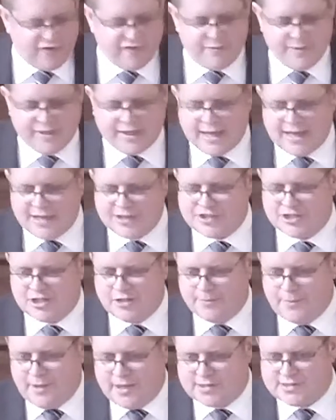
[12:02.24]
me catching a
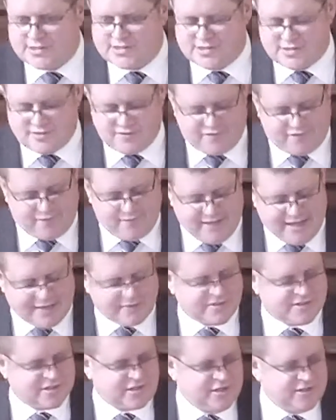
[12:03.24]
bus from the
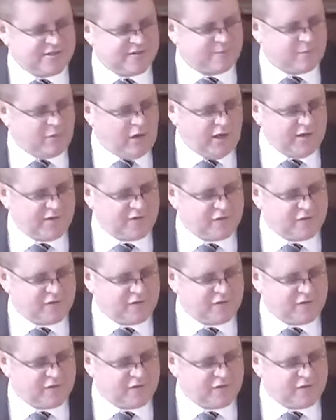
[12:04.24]
outskirts of Brighton